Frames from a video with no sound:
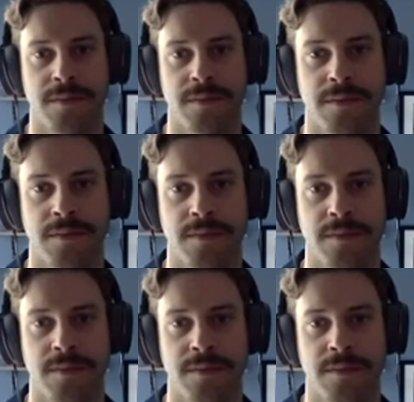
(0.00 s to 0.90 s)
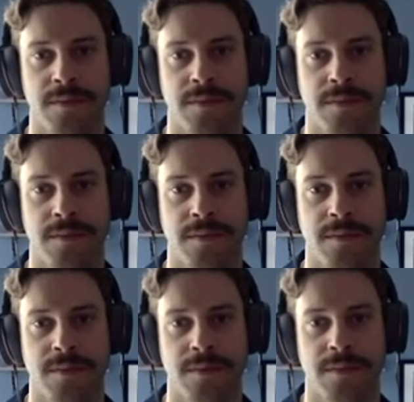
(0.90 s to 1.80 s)

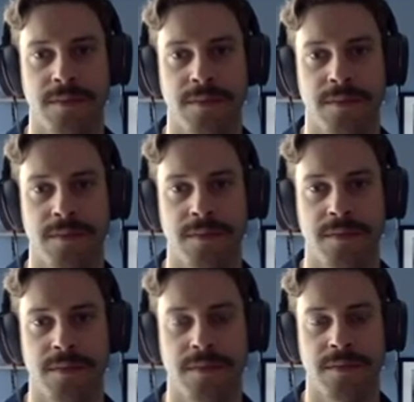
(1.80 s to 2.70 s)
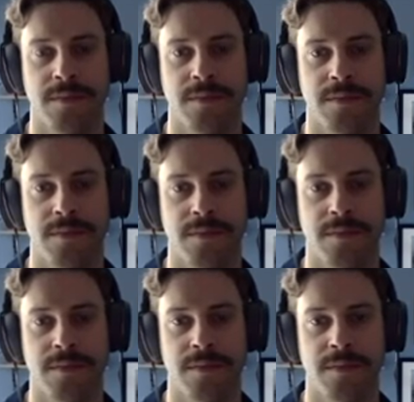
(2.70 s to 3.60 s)

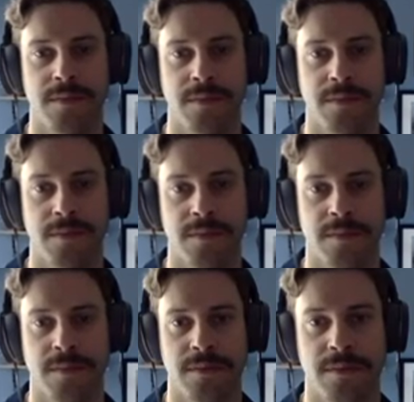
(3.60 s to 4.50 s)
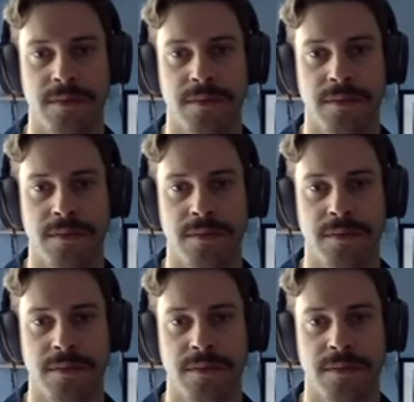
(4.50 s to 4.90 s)
No words are spoken by the person on screen.